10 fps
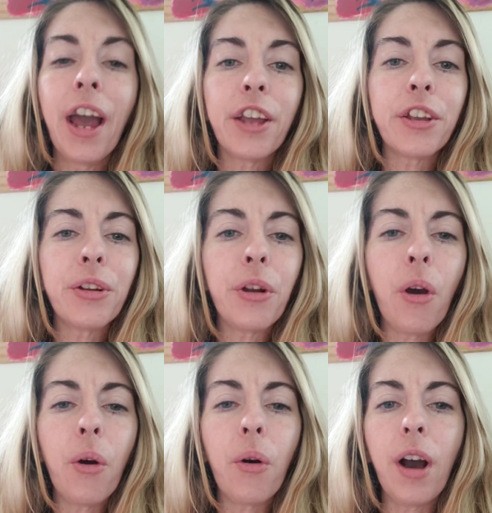you
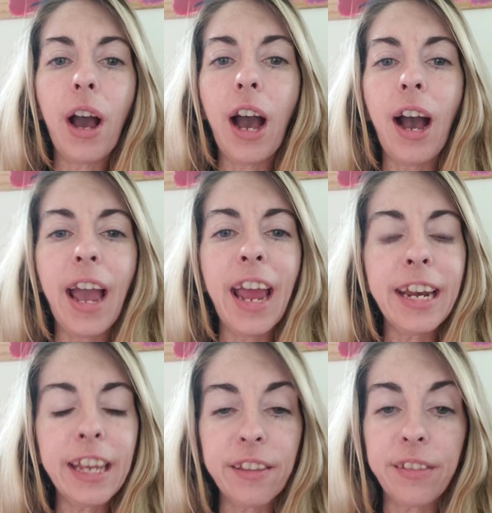know,
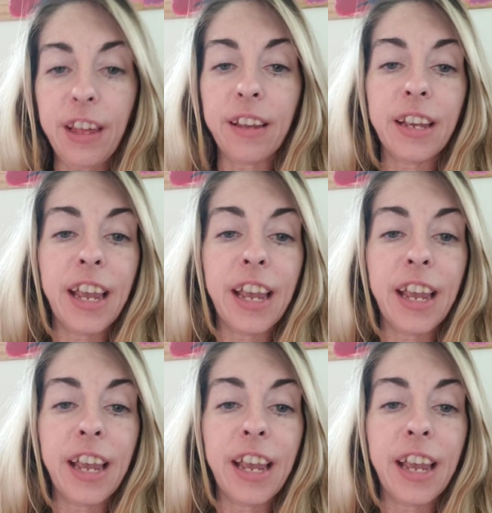anything,